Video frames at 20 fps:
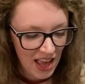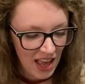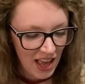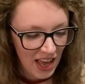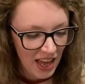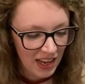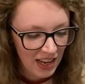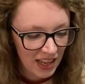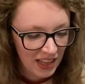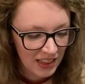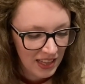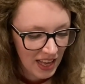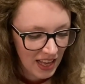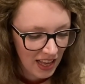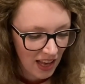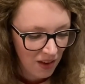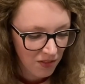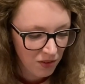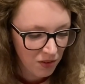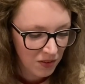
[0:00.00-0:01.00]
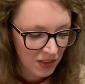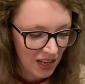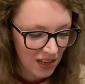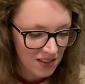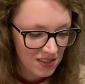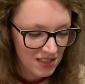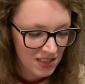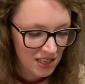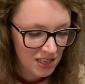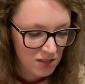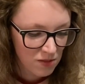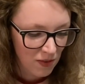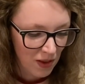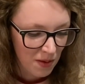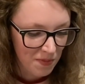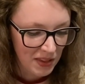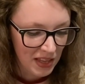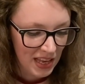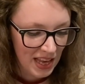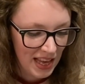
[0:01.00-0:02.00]
And unlike everyone else in his
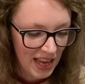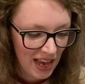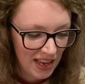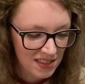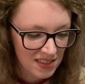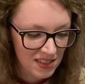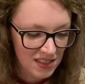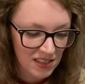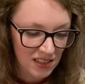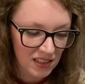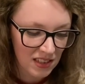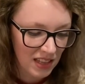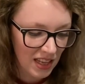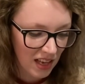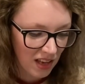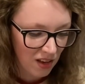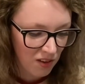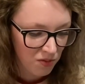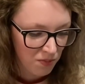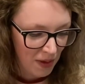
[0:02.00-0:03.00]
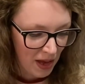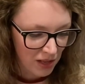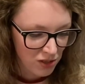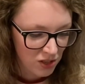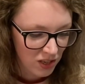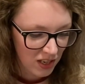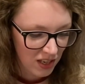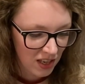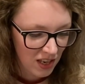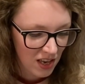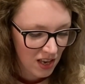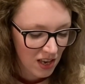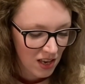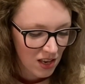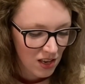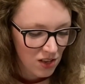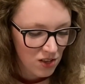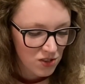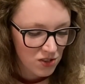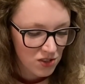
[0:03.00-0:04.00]
family, he hasn't a lick of magic.
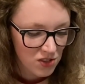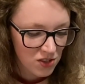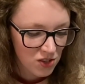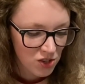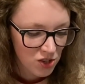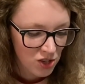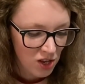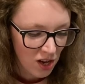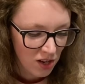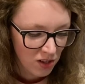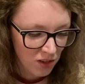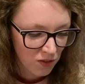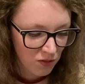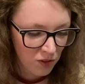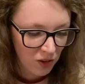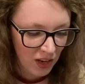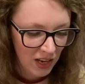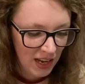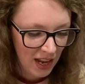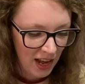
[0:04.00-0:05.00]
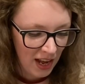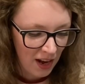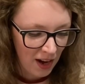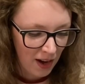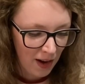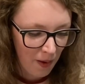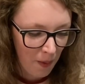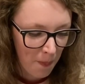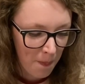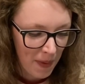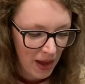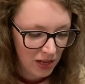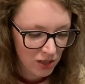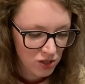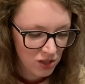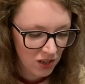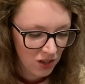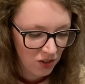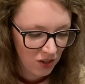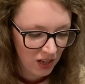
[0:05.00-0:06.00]
Just a shock of green hair,
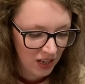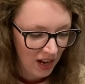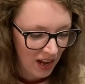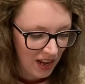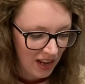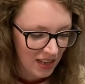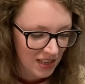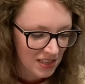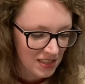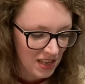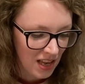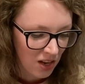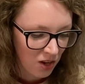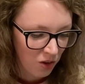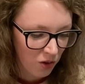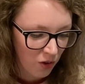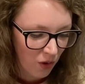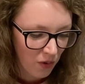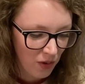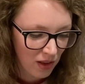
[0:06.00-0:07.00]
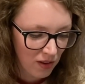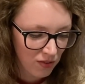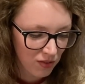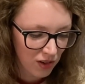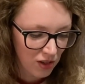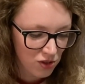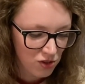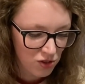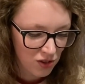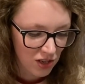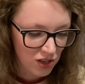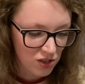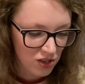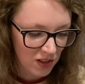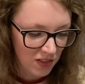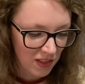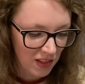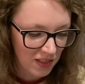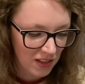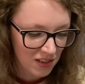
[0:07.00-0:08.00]
matching green eyes, and a growing
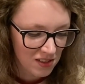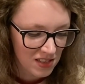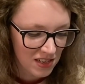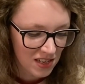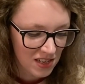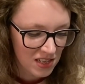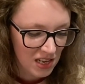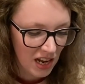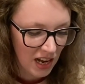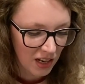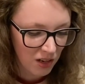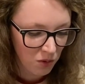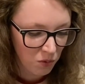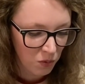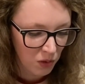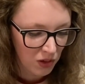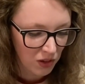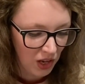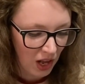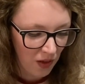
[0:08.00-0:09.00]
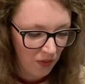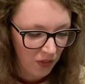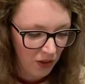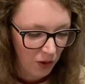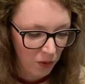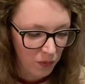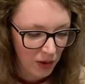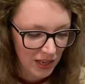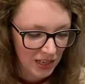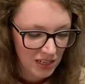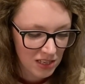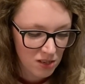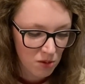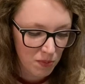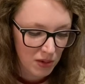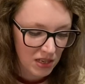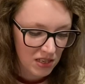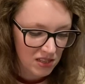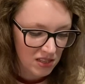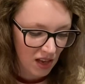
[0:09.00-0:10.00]
frustration that there's an entire world out there waiting to
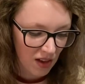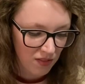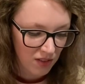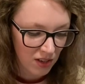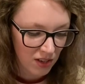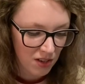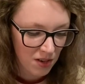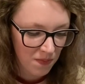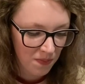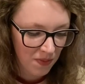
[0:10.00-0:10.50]
be discovered.